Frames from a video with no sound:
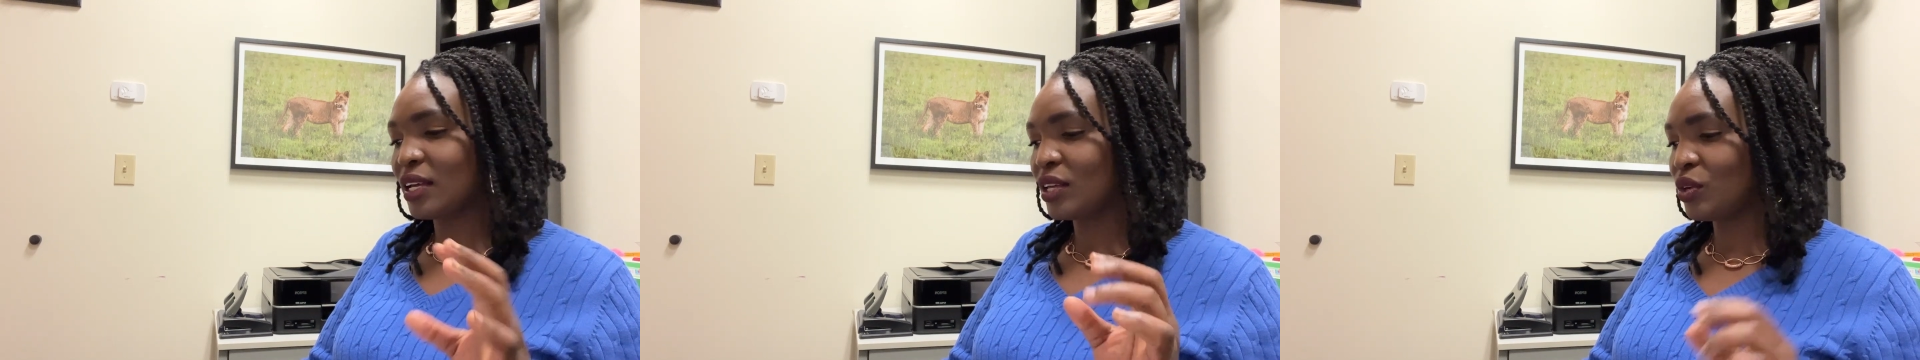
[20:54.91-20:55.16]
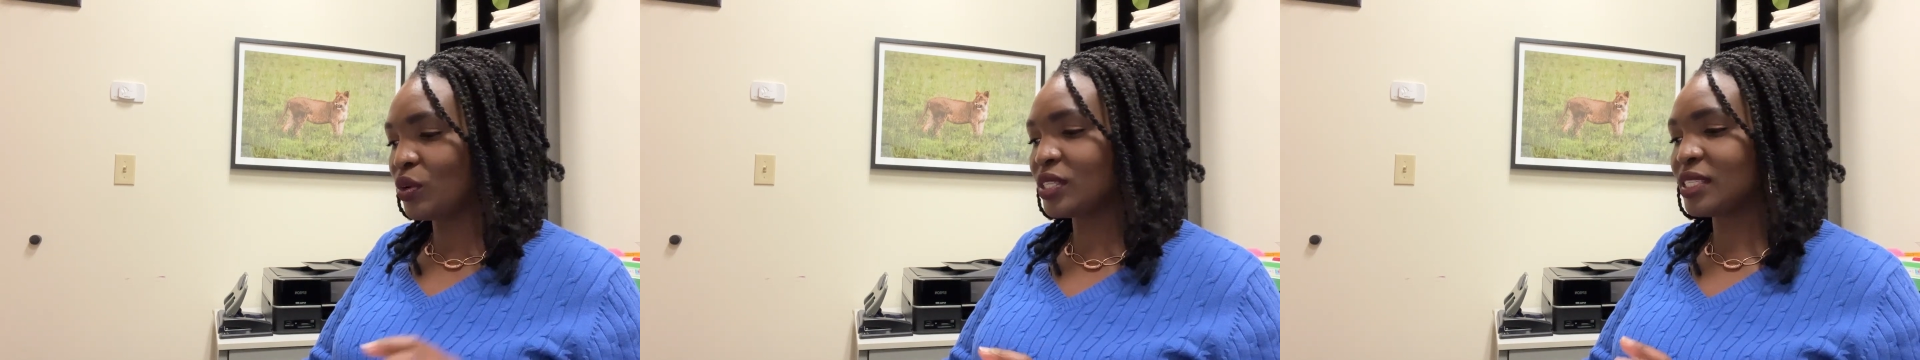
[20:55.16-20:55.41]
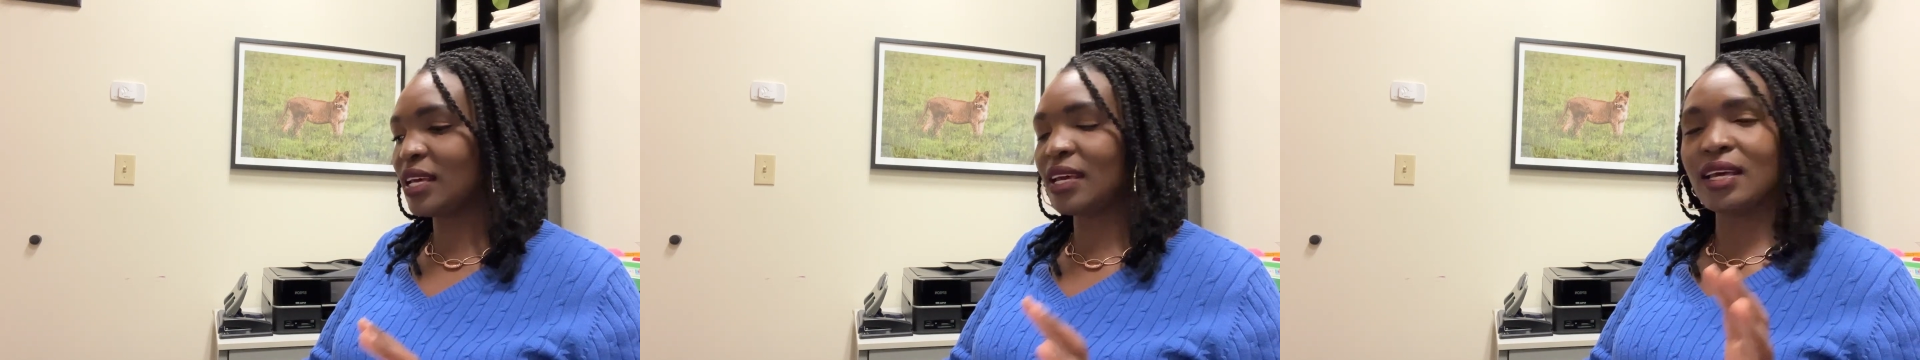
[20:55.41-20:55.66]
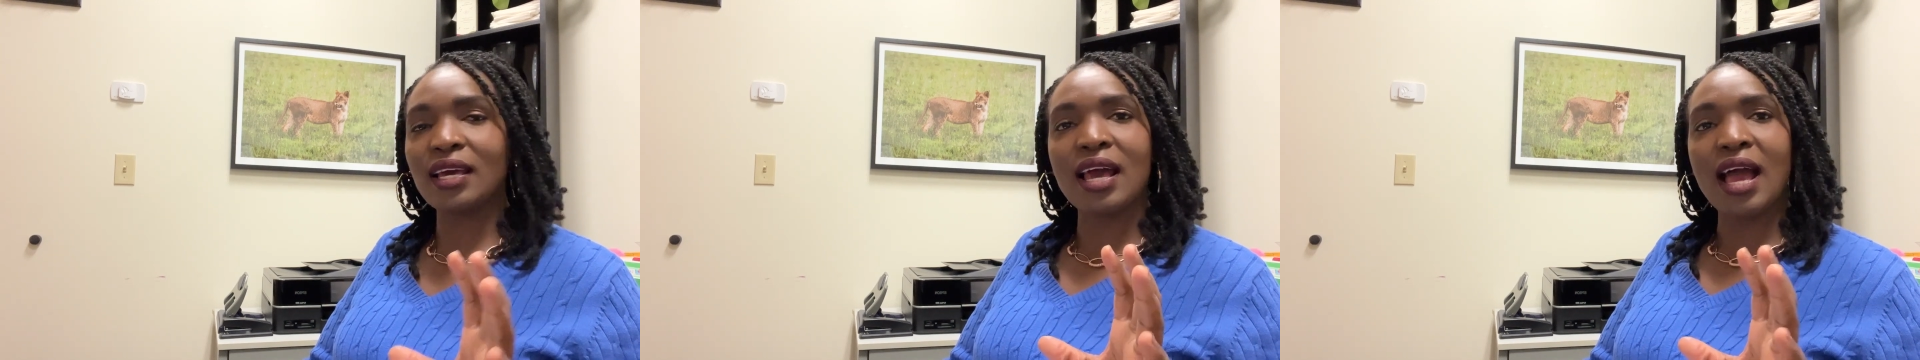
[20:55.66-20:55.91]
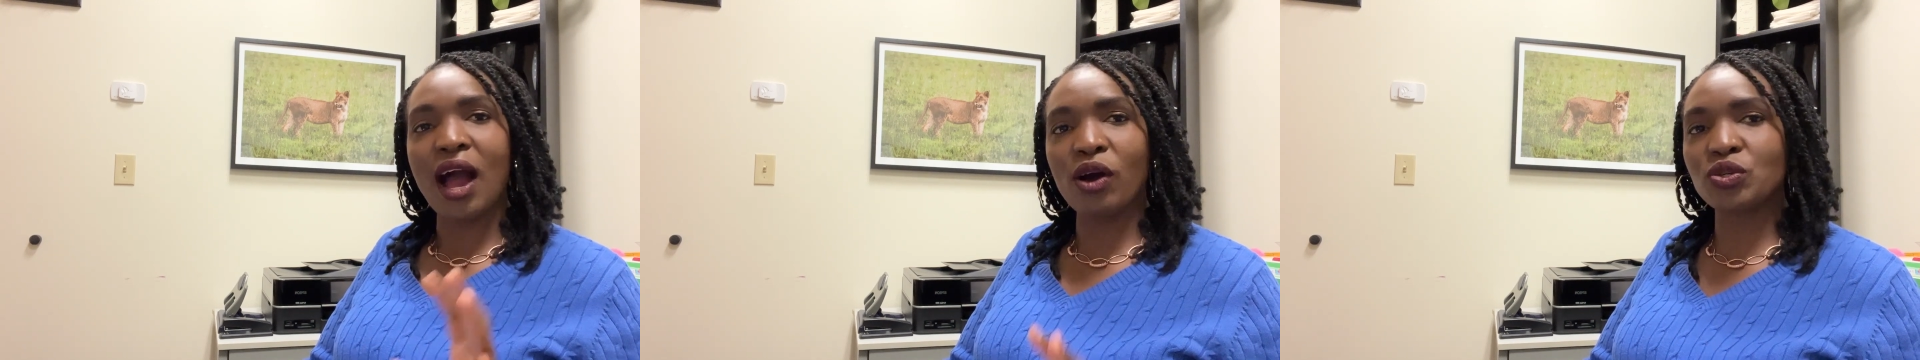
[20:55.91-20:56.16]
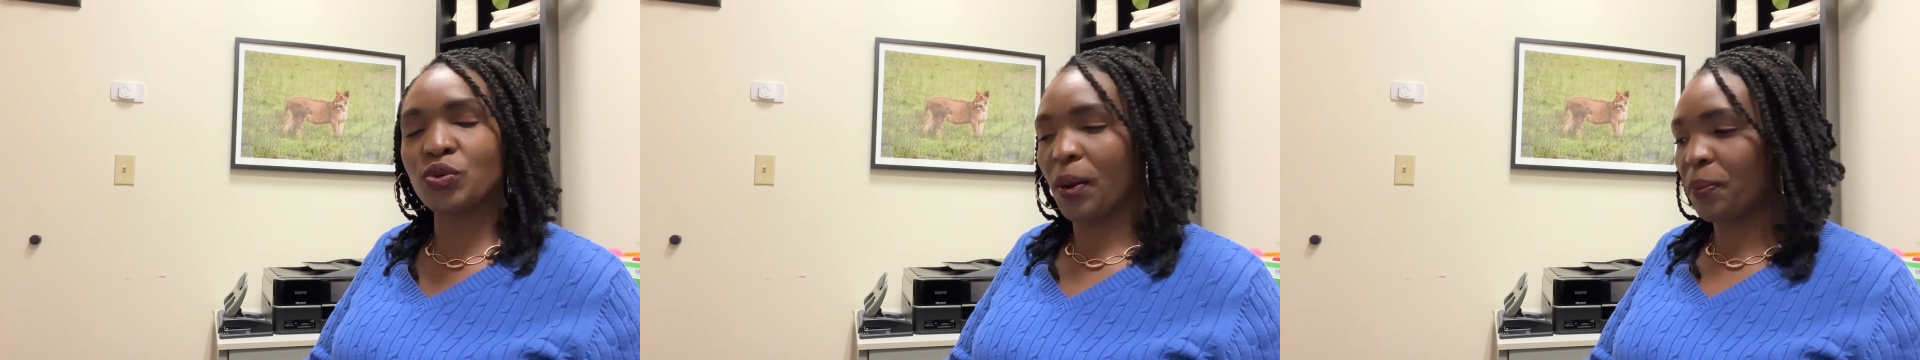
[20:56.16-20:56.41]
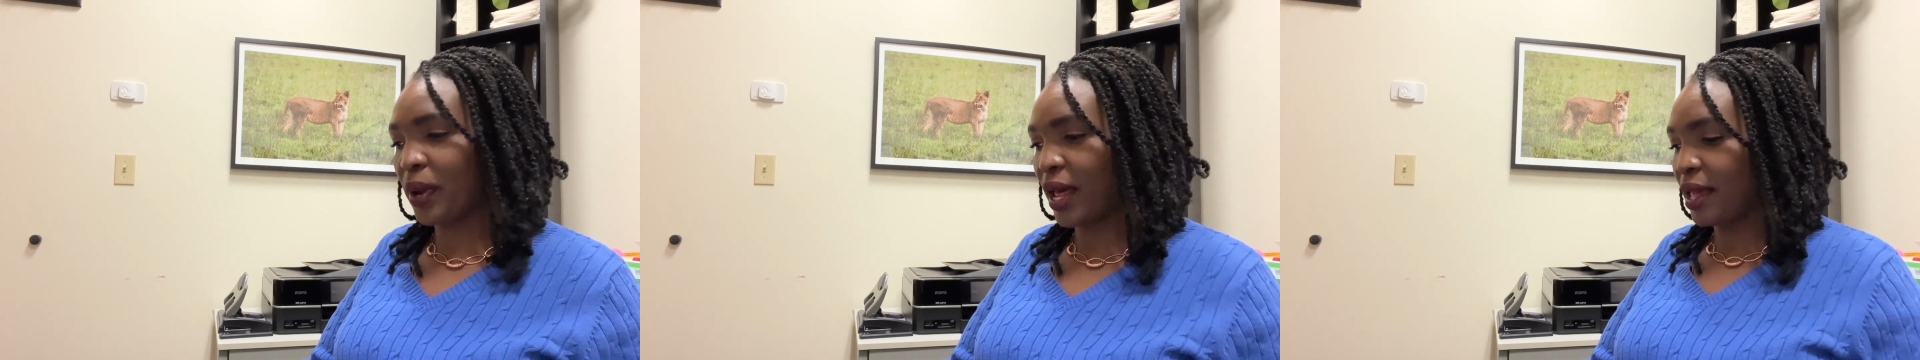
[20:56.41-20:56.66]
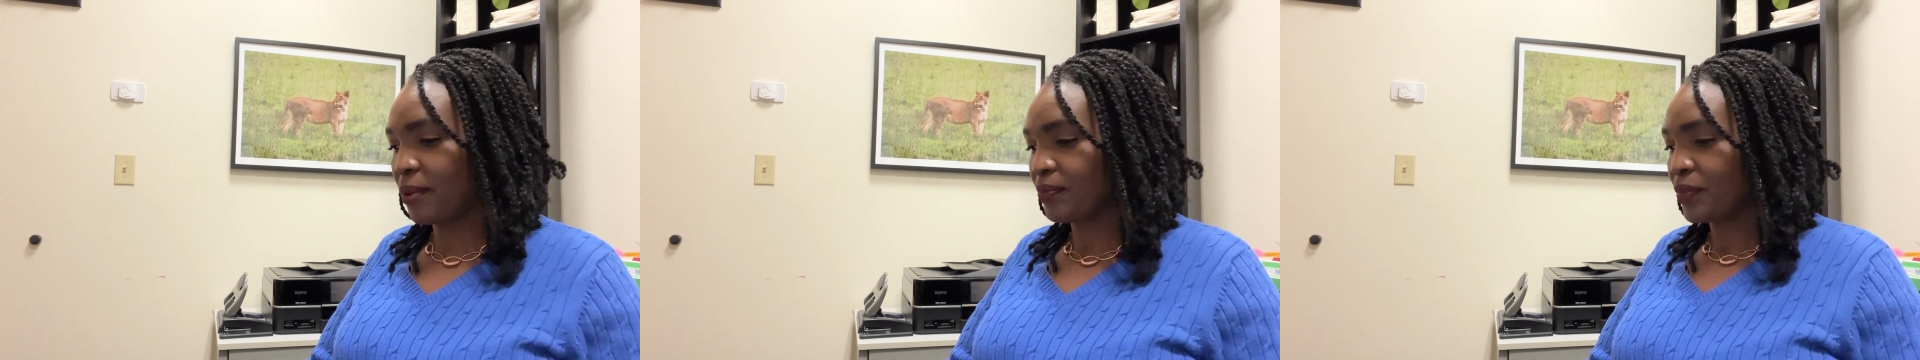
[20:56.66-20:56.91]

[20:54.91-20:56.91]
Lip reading: you'll see how to apply.